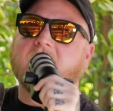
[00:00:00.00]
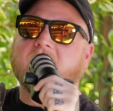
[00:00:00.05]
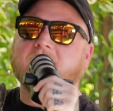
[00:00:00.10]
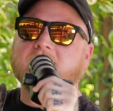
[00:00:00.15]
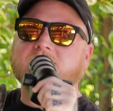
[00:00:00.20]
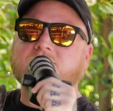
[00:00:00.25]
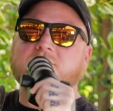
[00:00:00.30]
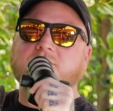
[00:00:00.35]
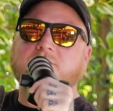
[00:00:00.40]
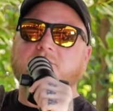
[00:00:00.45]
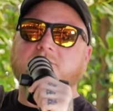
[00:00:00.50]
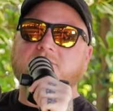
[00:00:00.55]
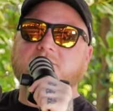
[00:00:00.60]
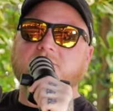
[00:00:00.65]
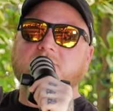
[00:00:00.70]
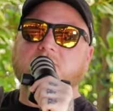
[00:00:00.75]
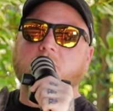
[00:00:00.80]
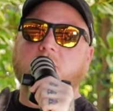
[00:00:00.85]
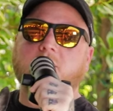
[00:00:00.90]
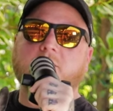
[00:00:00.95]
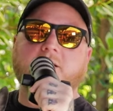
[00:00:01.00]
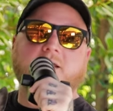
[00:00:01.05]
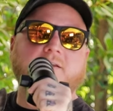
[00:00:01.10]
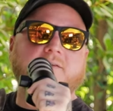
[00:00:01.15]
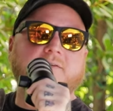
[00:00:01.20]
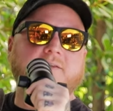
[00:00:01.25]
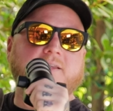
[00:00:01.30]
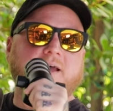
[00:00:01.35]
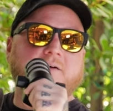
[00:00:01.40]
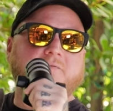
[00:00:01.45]
Alex Koons
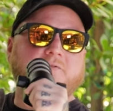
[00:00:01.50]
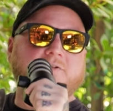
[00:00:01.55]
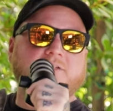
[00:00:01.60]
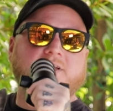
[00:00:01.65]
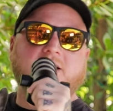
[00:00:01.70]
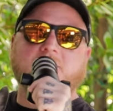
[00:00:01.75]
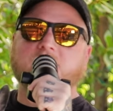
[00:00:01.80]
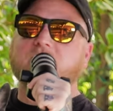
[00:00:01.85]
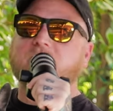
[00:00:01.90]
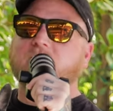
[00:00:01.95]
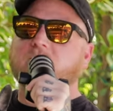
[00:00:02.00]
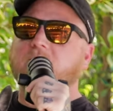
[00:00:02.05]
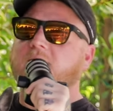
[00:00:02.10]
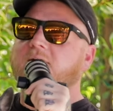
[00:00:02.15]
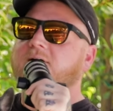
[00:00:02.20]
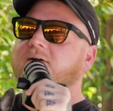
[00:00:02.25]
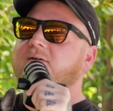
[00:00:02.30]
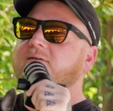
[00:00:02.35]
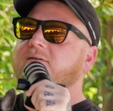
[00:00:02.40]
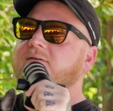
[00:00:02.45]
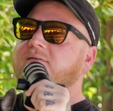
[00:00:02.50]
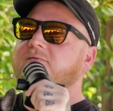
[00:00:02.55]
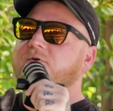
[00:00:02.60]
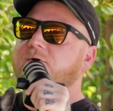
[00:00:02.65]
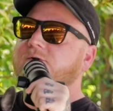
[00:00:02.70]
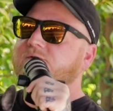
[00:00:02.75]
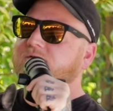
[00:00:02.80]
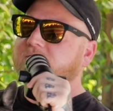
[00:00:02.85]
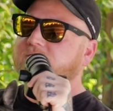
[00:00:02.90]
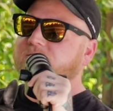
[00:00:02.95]
quoted, never said before. Uh,
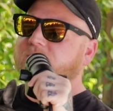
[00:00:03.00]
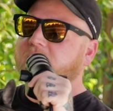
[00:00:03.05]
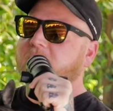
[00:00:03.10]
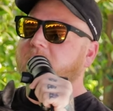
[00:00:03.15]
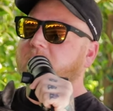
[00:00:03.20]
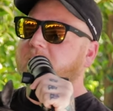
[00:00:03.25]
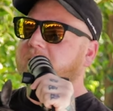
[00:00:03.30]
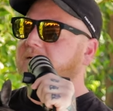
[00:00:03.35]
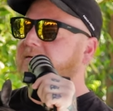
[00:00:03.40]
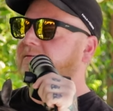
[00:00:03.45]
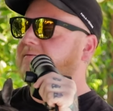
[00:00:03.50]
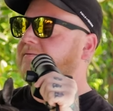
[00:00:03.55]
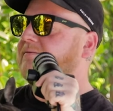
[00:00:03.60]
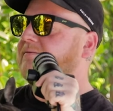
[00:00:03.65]
future, future tripping. tripping.